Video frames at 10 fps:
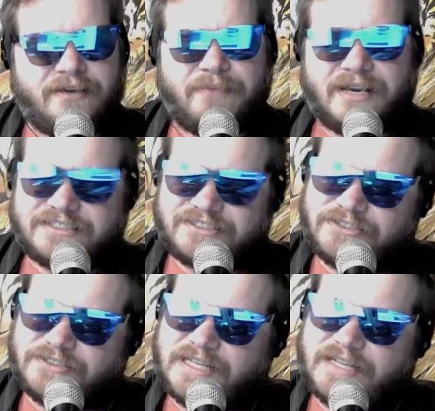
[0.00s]

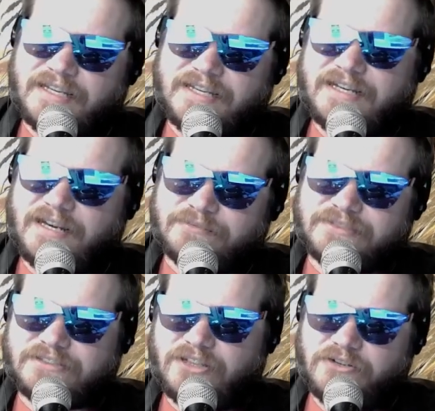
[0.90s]
Megasune, it
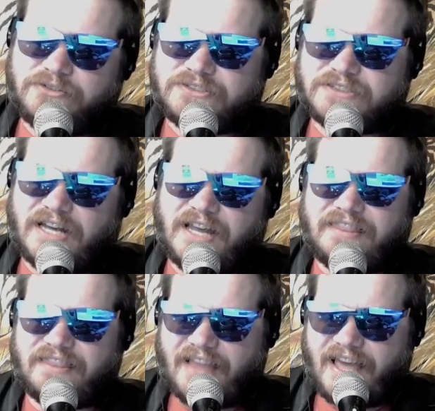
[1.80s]
comes close. I
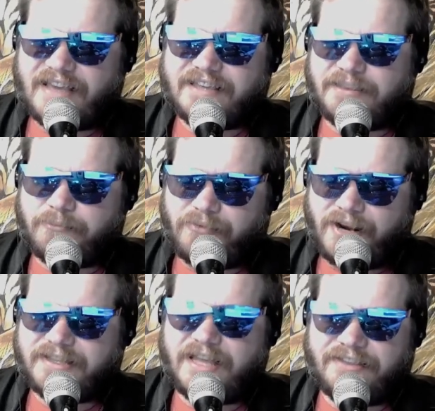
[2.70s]
like the
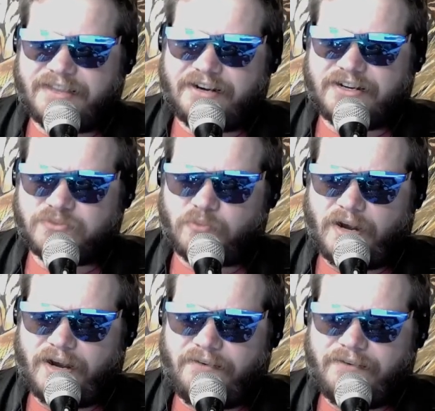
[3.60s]
breakdown there as
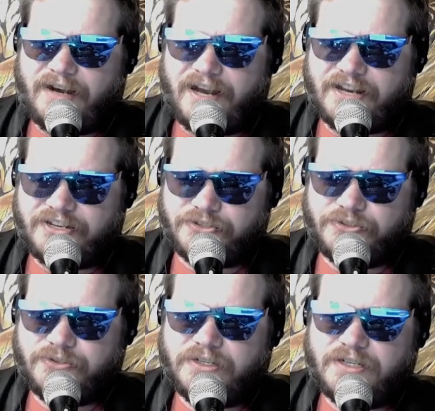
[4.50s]
well. I
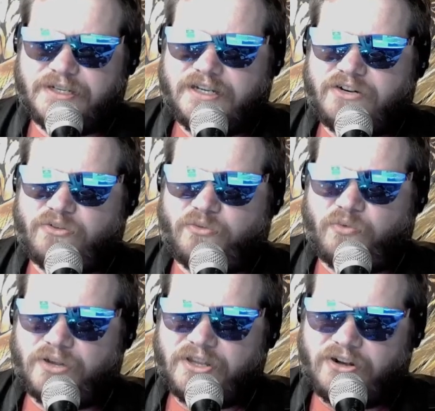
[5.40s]
do.
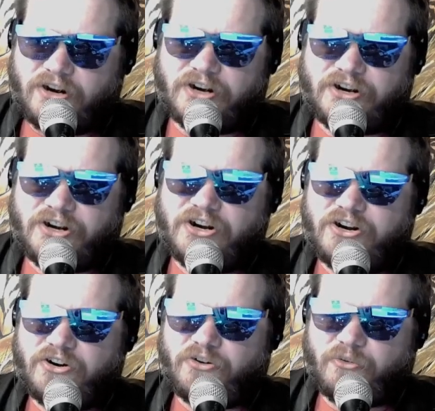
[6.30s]
Really hard.
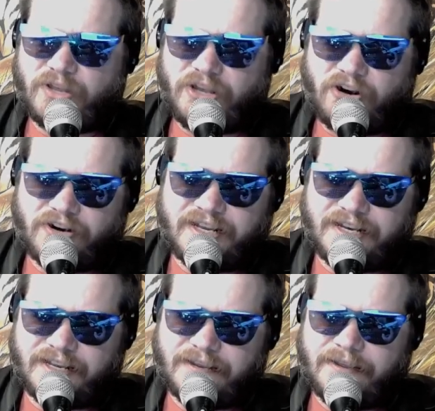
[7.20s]
Really hard
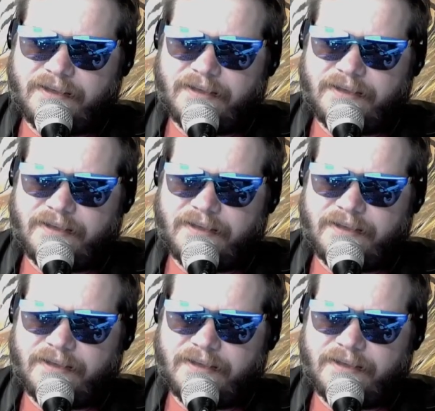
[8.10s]
hitting.